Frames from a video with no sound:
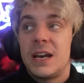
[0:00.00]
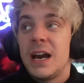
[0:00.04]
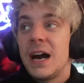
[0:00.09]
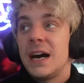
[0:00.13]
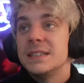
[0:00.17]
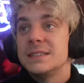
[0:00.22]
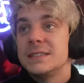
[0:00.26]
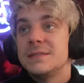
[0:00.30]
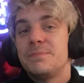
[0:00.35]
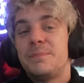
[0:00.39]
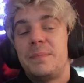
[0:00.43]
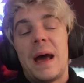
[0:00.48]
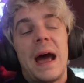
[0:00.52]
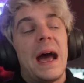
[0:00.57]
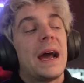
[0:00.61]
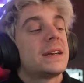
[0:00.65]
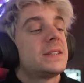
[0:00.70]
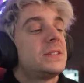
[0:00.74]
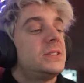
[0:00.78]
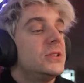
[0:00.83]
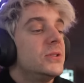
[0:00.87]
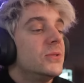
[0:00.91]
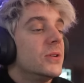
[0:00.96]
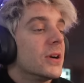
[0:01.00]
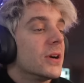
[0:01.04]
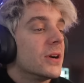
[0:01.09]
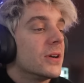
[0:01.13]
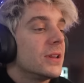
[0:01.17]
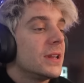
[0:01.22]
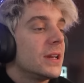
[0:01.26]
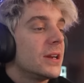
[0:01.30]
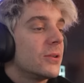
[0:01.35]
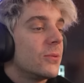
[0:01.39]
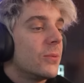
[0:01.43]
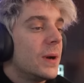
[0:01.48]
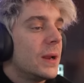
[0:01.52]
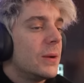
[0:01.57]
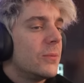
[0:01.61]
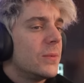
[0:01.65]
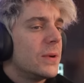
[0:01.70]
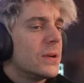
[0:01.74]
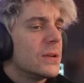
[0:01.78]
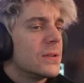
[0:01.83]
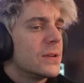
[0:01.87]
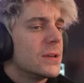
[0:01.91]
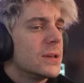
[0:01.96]
cut back to earlier when
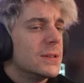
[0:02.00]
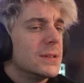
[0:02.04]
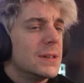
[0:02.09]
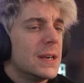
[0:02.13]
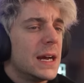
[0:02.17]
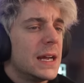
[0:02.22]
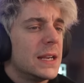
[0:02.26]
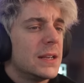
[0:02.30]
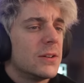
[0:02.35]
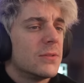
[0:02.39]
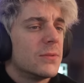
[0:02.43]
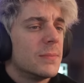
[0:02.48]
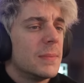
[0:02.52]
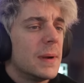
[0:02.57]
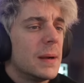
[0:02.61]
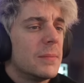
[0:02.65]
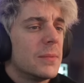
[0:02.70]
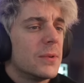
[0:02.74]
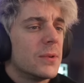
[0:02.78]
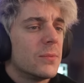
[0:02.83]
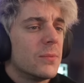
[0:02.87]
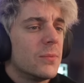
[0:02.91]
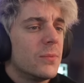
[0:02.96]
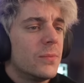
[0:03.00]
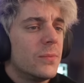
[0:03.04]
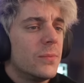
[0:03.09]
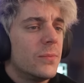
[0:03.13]
we were, I don't remember.